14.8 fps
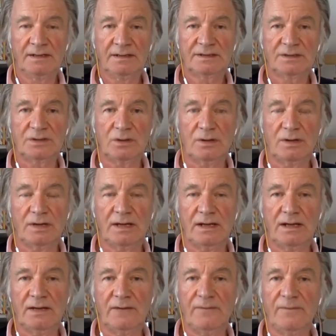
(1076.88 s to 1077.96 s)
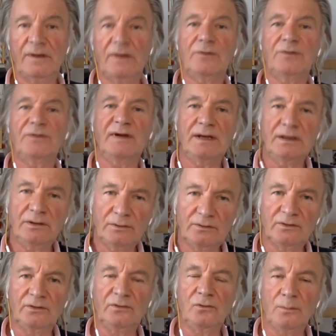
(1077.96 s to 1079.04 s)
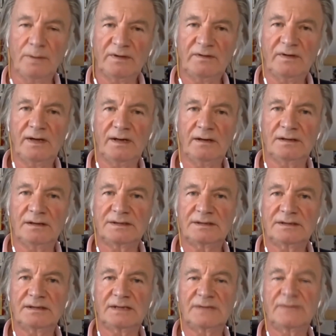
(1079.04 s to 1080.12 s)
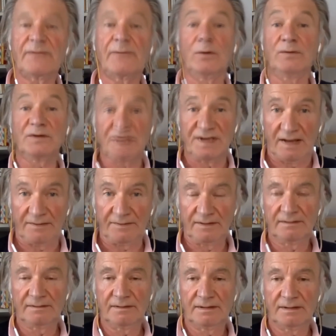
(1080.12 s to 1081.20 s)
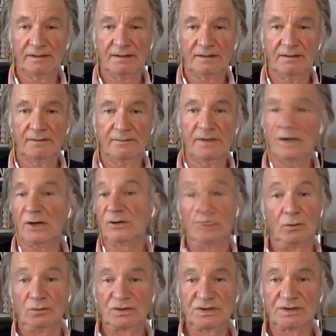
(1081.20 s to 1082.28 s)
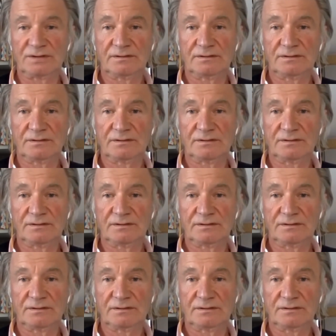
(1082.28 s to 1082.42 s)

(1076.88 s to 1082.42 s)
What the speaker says: So if we continue to do materials as we've always done, we are toast.